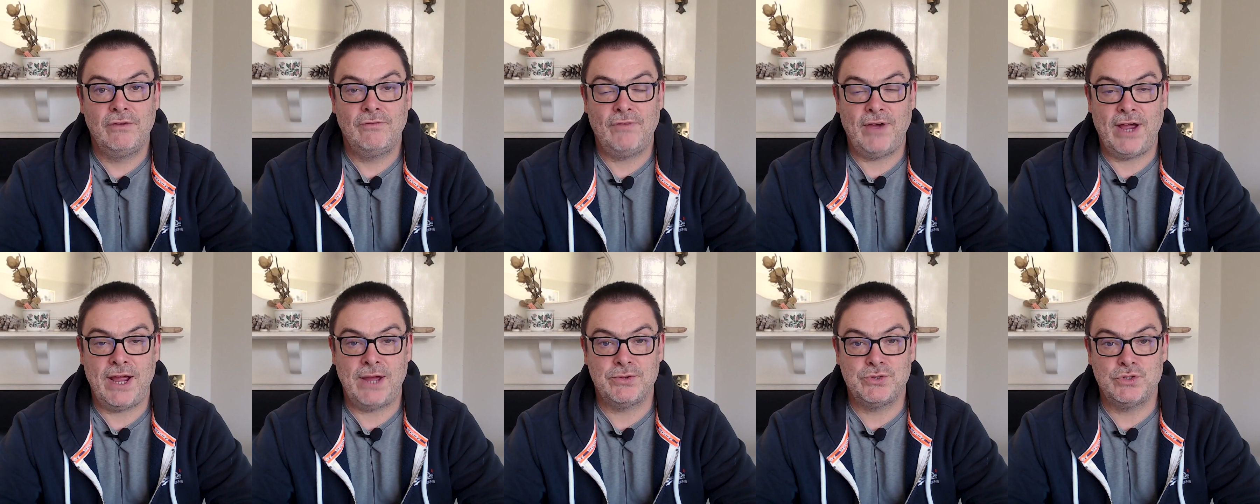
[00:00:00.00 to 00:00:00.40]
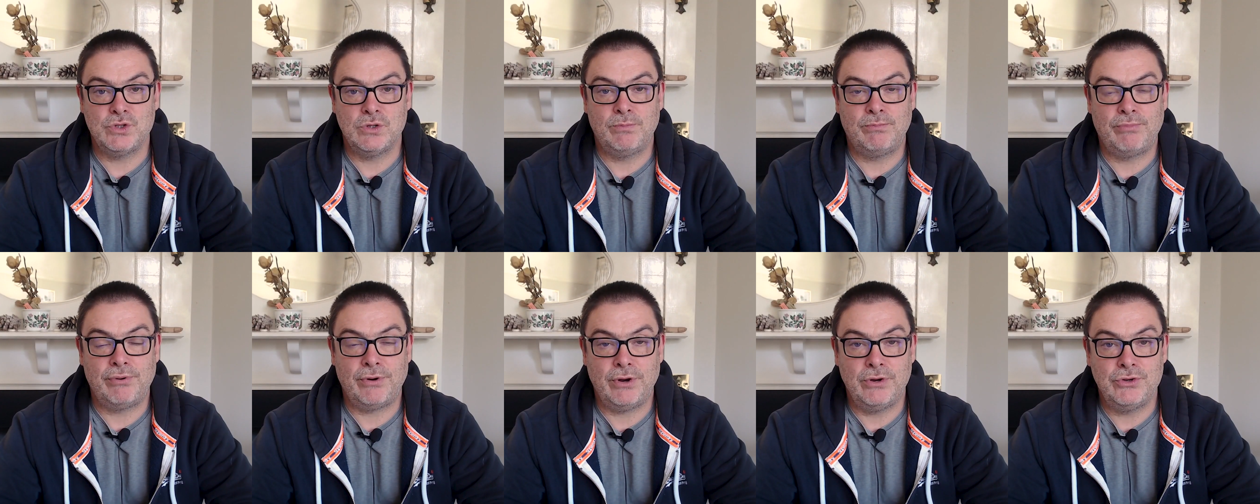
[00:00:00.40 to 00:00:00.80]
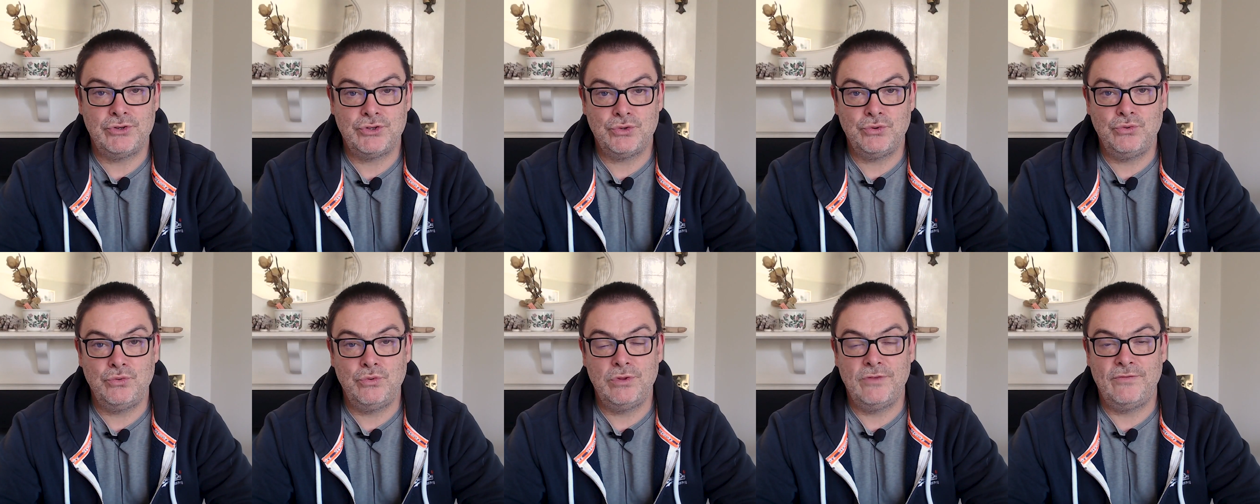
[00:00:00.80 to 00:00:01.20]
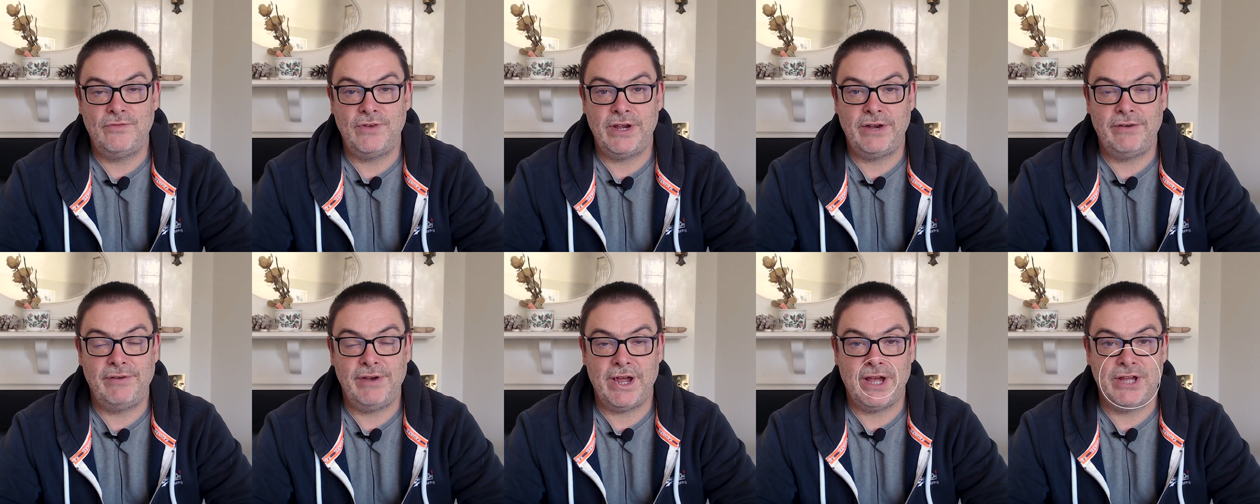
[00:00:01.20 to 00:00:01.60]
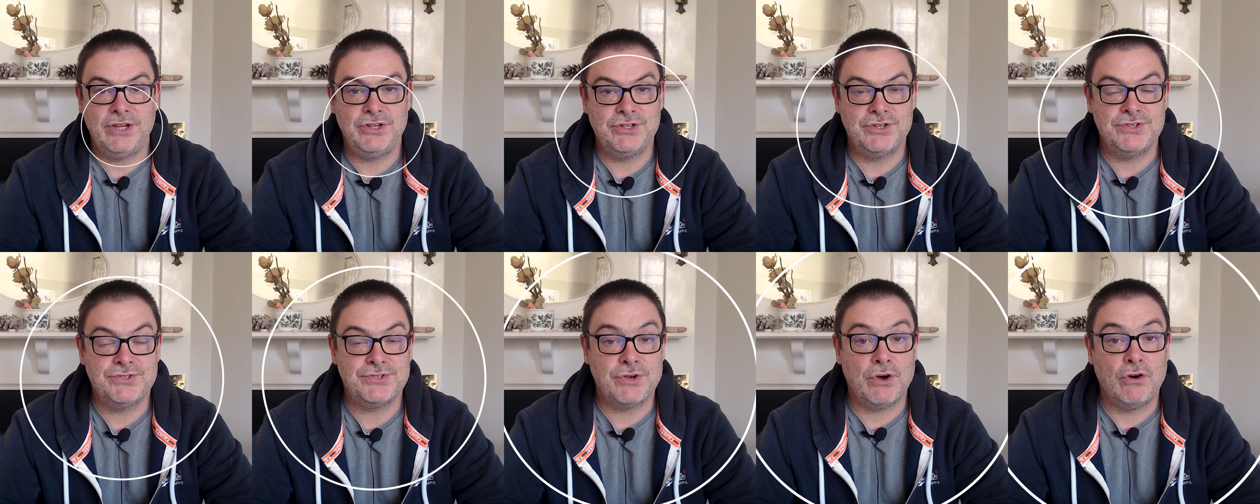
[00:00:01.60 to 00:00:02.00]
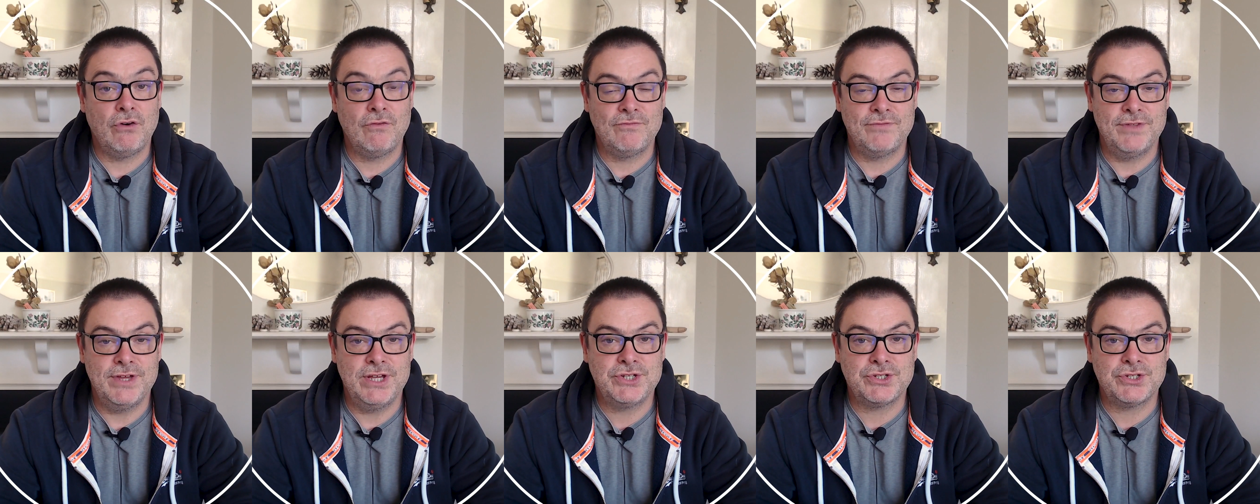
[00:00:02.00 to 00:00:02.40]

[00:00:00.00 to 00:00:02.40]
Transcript: how to approach all the variations of this